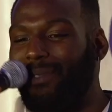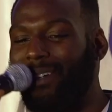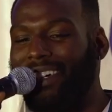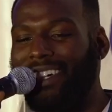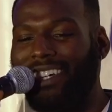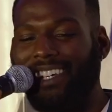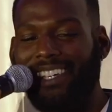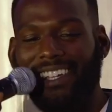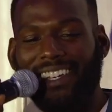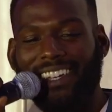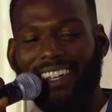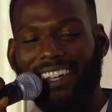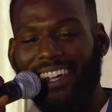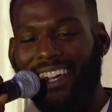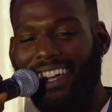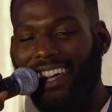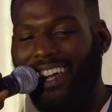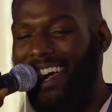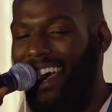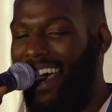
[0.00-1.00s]
but
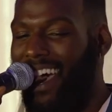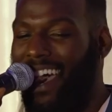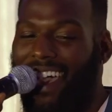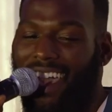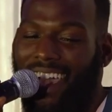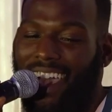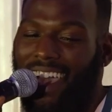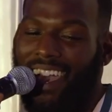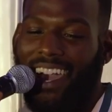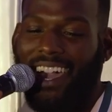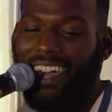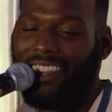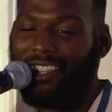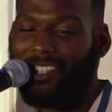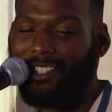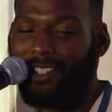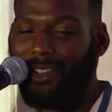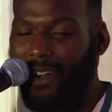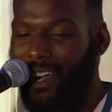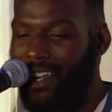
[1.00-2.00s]

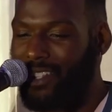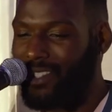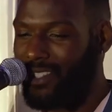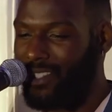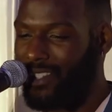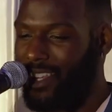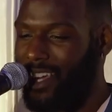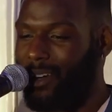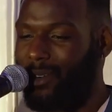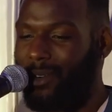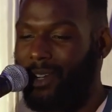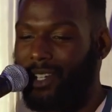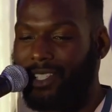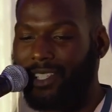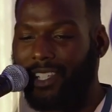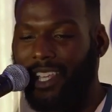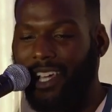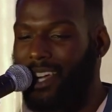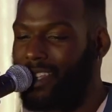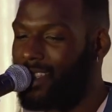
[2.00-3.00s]
there's no answer to that
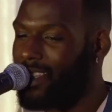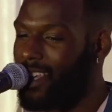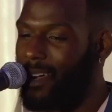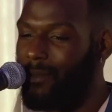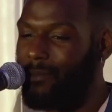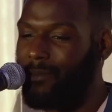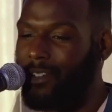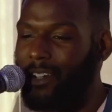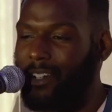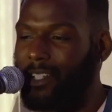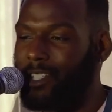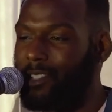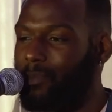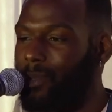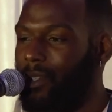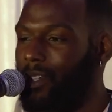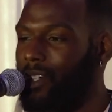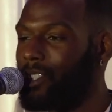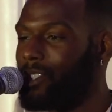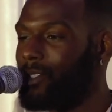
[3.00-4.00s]
question. Like I said, I'm very
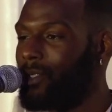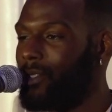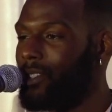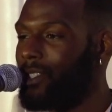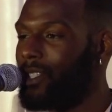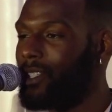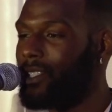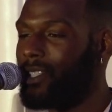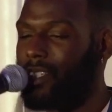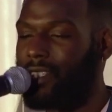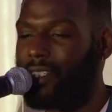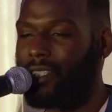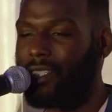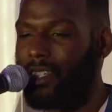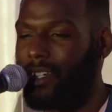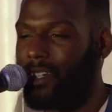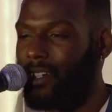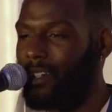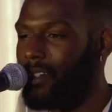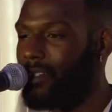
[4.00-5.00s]
spiritual in the sense
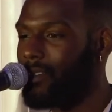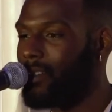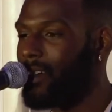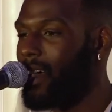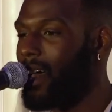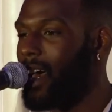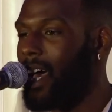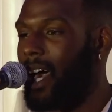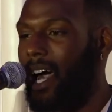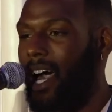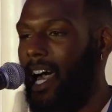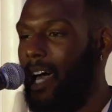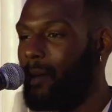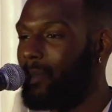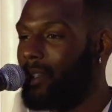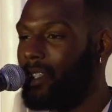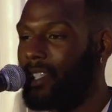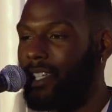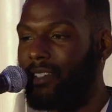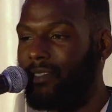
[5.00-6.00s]
of I
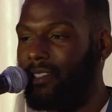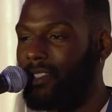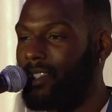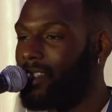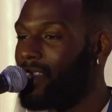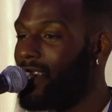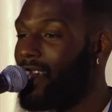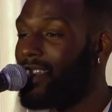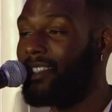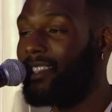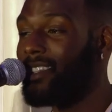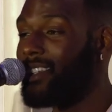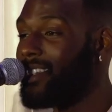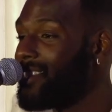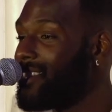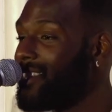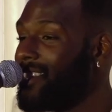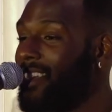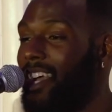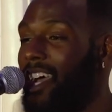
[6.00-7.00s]
believe in the
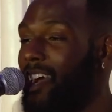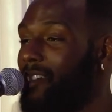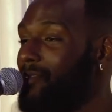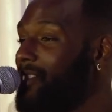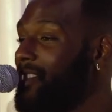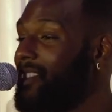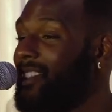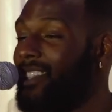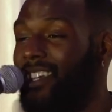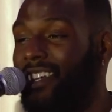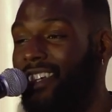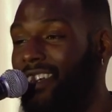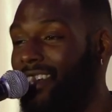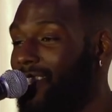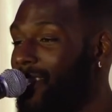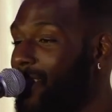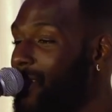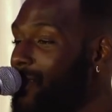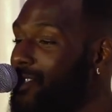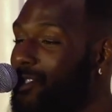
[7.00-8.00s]
nothingness and the everything
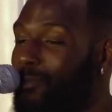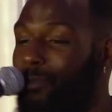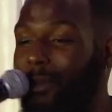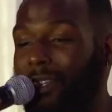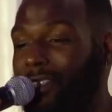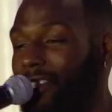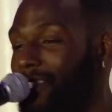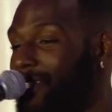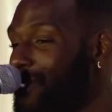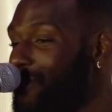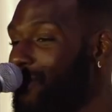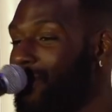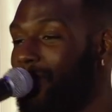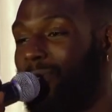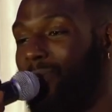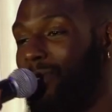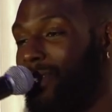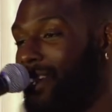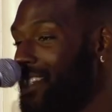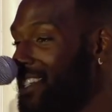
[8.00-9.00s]
and all the spaces in
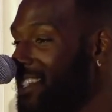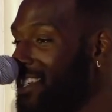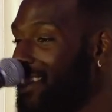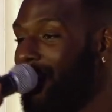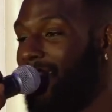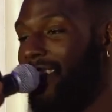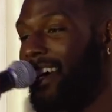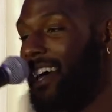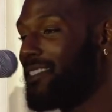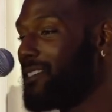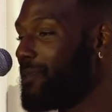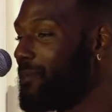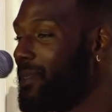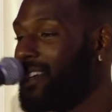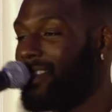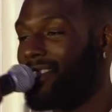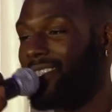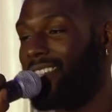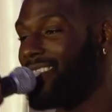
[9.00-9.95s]
between, and it don't have to make